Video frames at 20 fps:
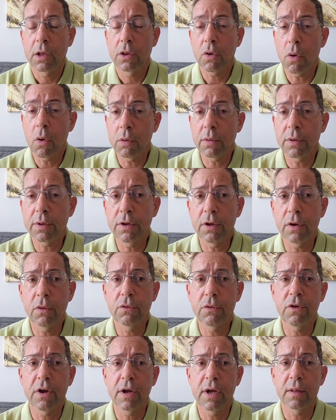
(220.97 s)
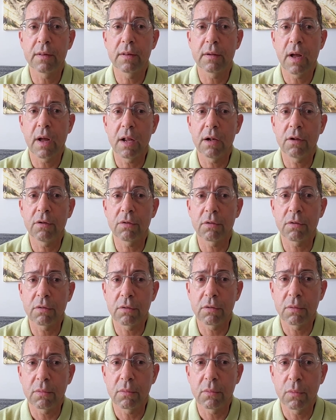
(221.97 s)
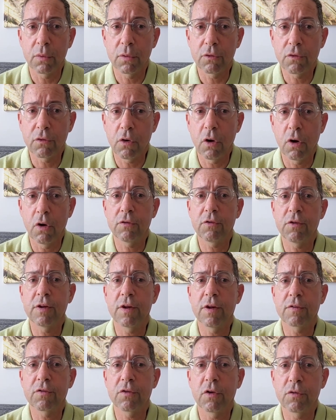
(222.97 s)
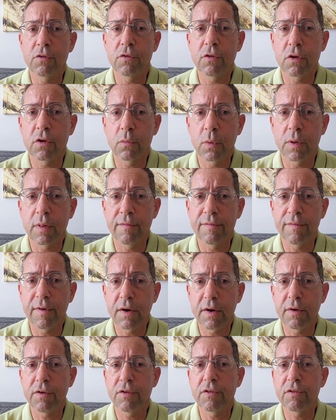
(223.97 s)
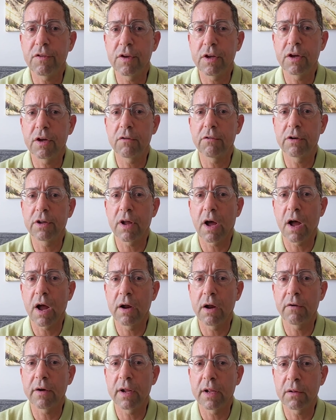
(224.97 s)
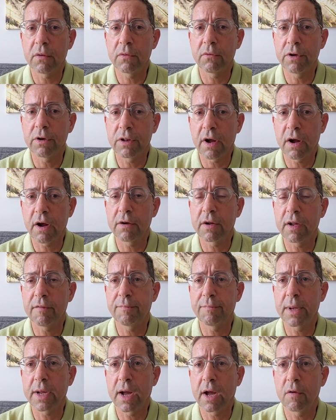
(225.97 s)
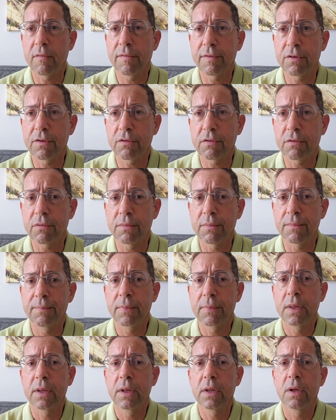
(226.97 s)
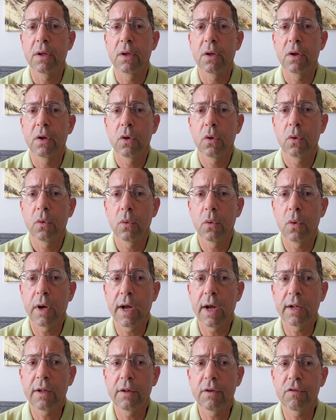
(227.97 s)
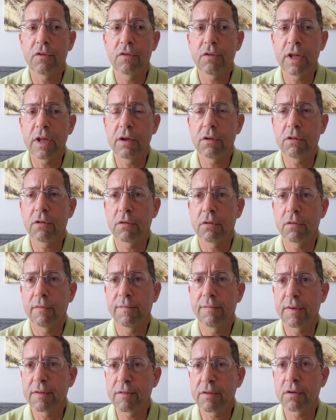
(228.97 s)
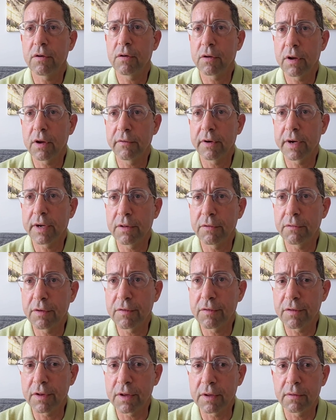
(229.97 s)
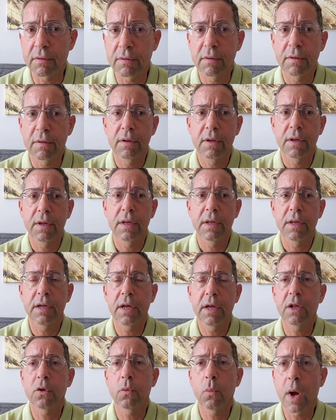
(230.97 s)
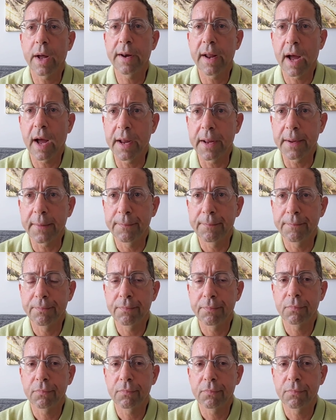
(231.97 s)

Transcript: I told the DOJ that Hunter was closely associated with a very senior retired FBI official who had distinct physical characteristics. He had one eye.